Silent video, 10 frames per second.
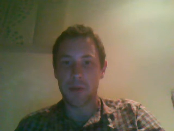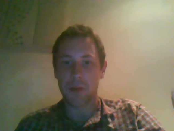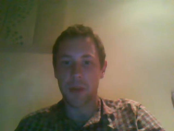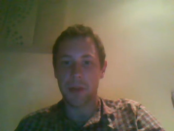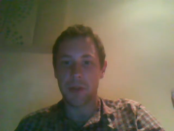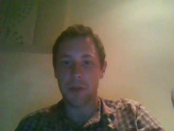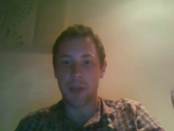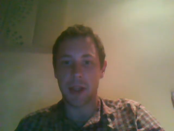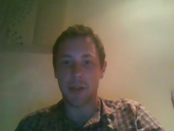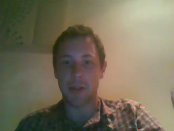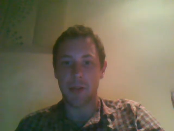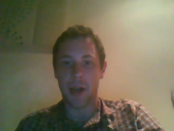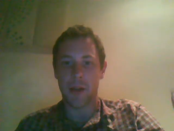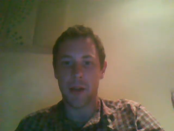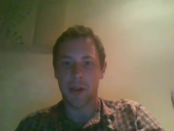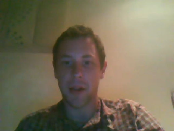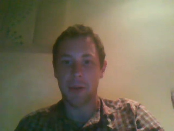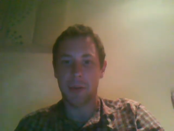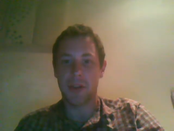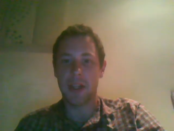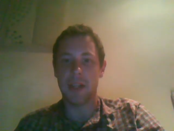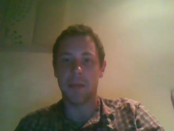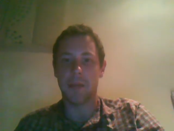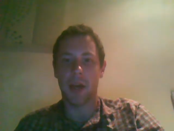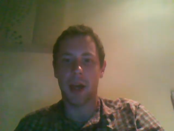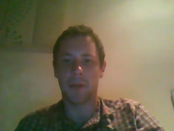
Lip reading: problems that I perceive